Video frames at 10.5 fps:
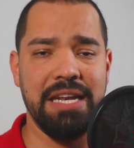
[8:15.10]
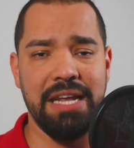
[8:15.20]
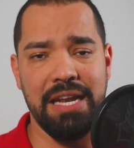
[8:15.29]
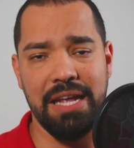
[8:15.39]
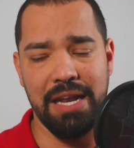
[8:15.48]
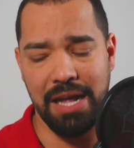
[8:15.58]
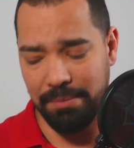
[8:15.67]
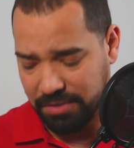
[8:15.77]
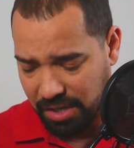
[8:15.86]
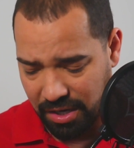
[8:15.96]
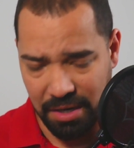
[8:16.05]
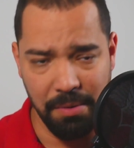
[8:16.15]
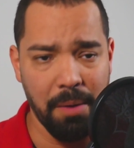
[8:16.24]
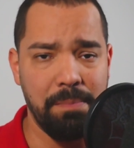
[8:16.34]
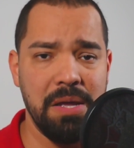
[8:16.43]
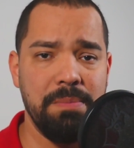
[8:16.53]
it. And I'm talking
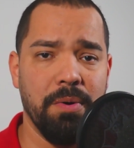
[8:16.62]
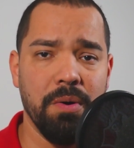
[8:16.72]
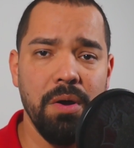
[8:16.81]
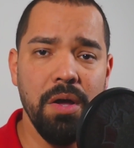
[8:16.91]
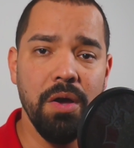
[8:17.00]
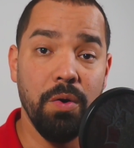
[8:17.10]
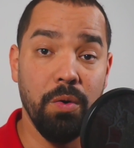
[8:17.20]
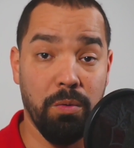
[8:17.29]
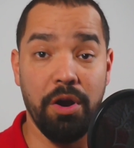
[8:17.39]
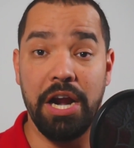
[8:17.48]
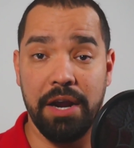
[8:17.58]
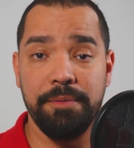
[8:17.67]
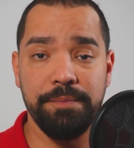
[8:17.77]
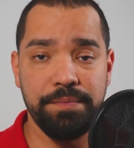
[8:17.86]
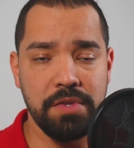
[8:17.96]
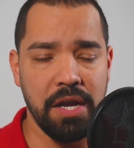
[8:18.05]
about people who work.
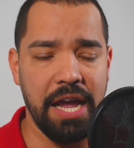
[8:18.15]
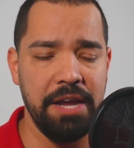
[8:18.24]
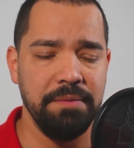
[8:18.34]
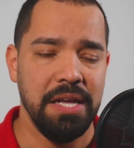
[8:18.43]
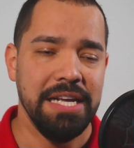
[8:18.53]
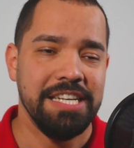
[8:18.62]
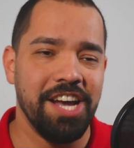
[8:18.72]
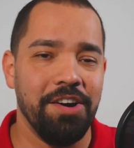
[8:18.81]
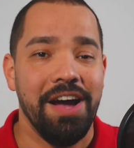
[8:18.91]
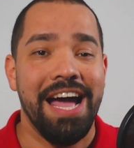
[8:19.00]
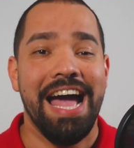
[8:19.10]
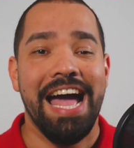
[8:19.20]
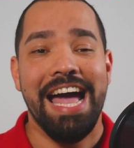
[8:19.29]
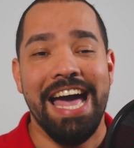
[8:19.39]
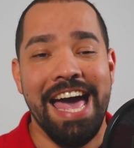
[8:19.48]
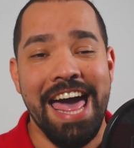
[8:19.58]
Okay? So
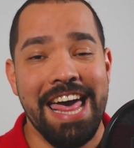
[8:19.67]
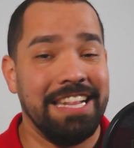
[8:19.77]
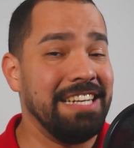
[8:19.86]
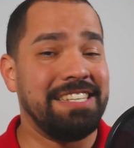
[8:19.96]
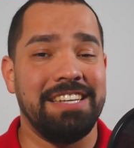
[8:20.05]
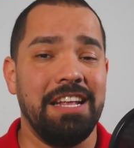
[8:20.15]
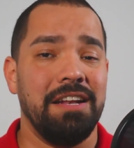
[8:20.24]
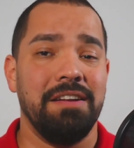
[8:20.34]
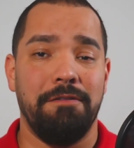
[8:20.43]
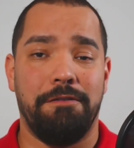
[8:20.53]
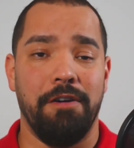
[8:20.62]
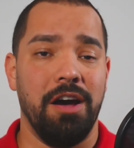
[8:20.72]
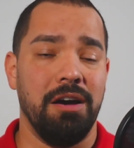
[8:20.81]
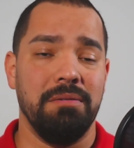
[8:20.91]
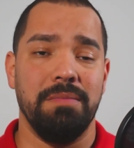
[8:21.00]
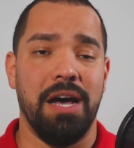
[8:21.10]
this is it
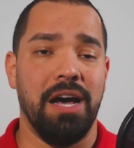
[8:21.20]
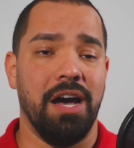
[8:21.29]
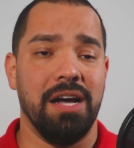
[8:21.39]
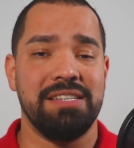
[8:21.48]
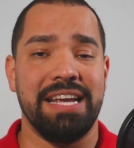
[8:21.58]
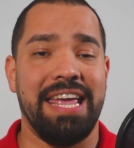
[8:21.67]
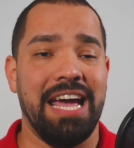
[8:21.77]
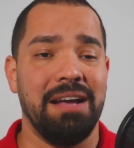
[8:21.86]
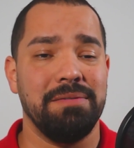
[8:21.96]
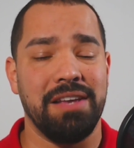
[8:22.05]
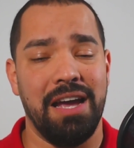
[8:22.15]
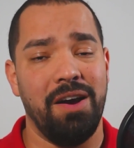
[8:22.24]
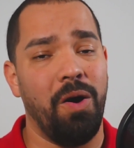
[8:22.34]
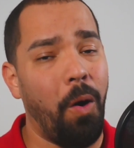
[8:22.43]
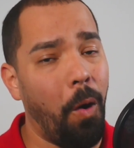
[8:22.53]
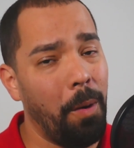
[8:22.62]
from us at atCAMS. I
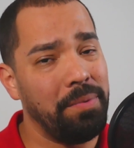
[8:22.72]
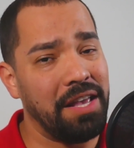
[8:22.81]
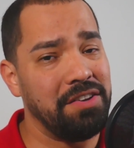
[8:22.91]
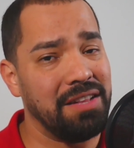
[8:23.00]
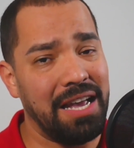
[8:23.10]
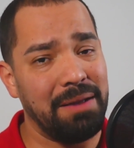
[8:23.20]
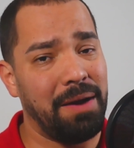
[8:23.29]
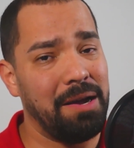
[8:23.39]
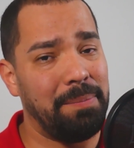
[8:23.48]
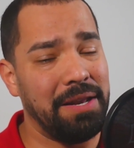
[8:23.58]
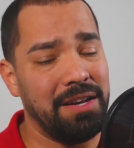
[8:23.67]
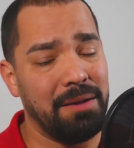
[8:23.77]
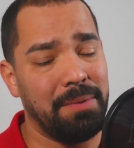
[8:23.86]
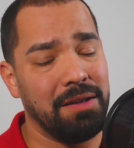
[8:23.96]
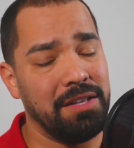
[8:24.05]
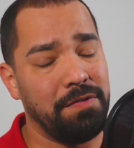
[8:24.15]
hope that you like my opinion
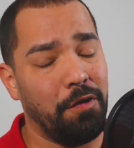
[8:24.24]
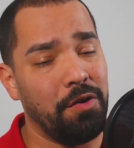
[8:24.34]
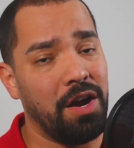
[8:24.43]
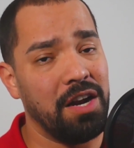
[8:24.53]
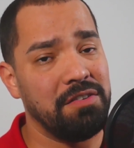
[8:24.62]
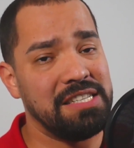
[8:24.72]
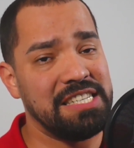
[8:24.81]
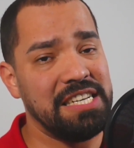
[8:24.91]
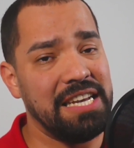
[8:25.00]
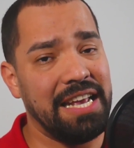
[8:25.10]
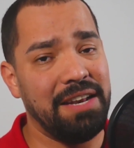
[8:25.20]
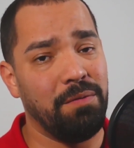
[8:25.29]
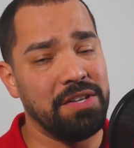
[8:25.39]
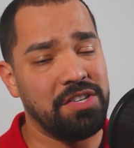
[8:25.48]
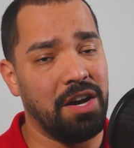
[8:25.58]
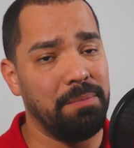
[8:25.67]
about the 400Z and
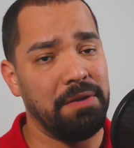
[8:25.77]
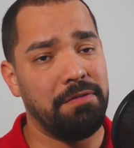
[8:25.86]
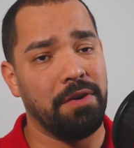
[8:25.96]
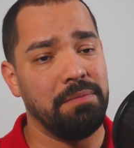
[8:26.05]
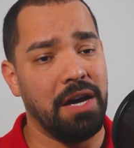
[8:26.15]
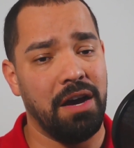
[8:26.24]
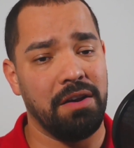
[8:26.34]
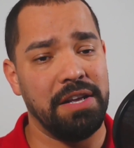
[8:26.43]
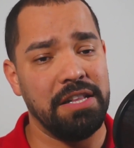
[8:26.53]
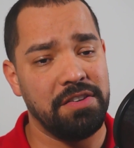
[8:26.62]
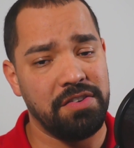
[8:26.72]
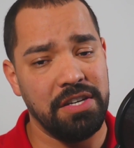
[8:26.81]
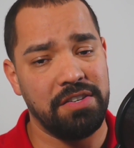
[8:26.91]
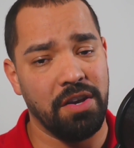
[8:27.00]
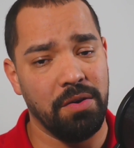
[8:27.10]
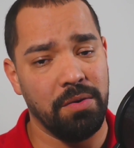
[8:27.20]
what's coming from the auto industry.
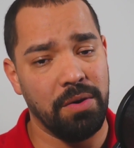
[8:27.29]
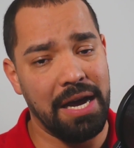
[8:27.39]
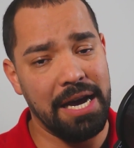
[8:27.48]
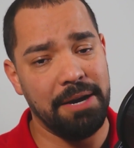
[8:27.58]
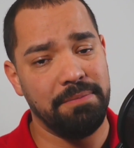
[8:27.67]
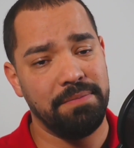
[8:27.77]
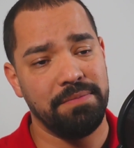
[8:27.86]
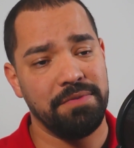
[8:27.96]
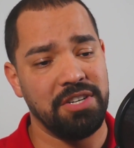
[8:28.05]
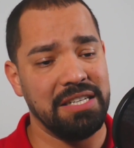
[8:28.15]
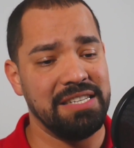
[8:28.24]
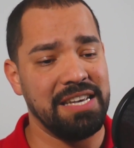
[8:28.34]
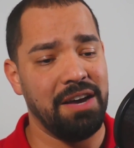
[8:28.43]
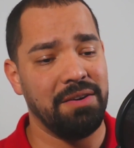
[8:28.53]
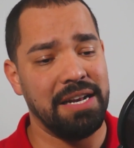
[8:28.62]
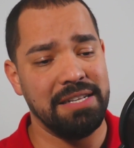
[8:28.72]
So check this
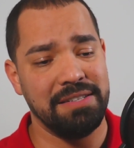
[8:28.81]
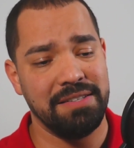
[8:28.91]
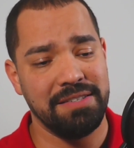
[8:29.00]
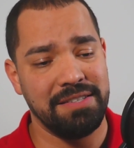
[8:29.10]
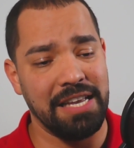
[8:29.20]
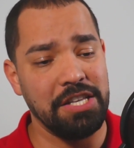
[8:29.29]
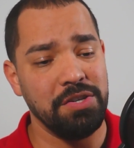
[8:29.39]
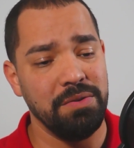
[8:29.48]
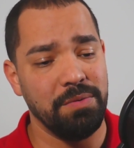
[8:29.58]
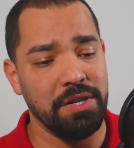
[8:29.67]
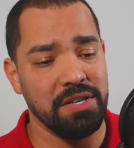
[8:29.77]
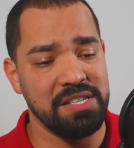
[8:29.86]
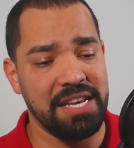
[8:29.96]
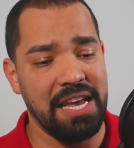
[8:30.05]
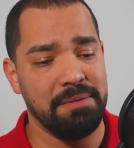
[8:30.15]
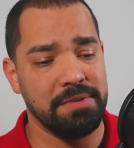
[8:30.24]
out and stay tuned with us at
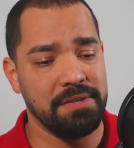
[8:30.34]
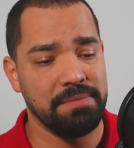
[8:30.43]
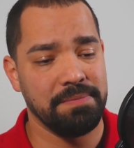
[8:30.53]
atCAMS.